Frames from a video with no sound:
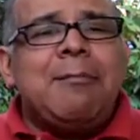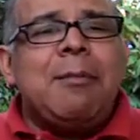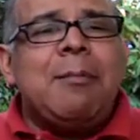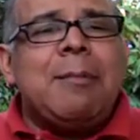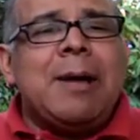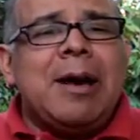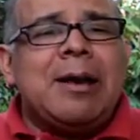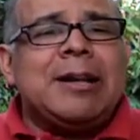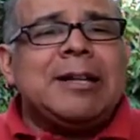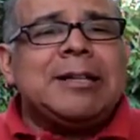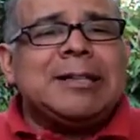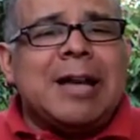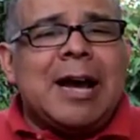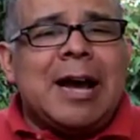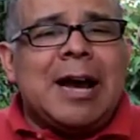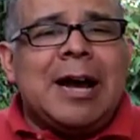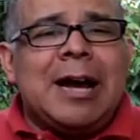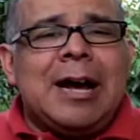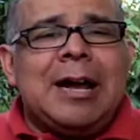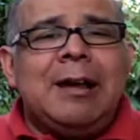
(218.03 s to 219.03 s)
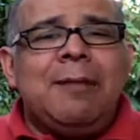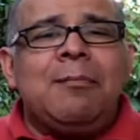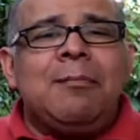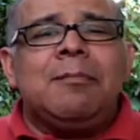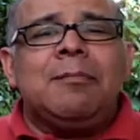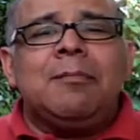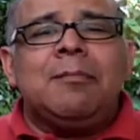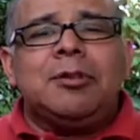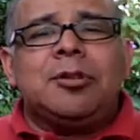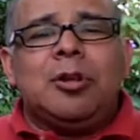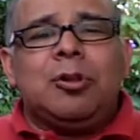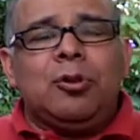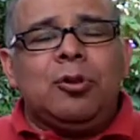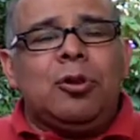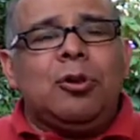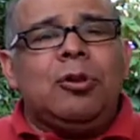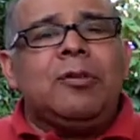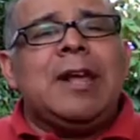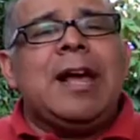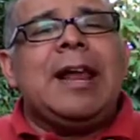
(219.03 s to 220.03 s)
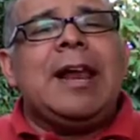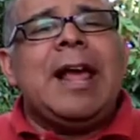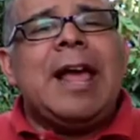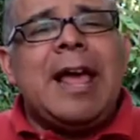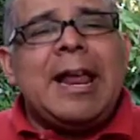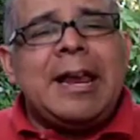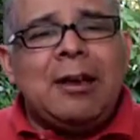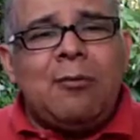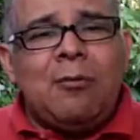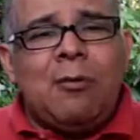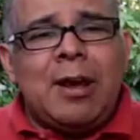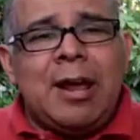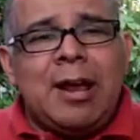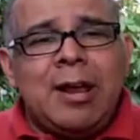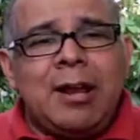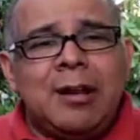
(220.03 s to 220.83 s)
amount of time to learn that anyway.